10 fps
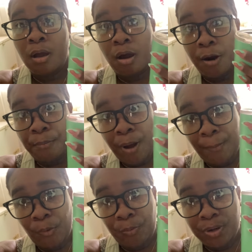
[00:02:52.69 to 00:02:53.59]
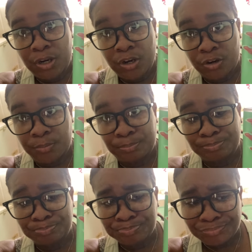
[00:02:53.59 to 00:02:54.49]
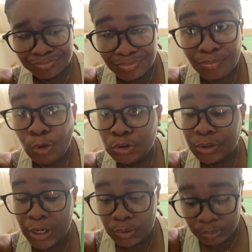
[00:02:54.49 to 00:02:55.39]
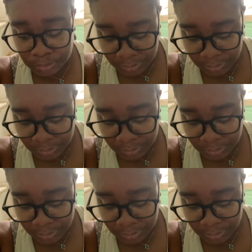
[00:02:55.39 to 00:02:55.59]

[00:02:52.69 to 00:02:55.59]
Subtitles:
or pop open here so it cools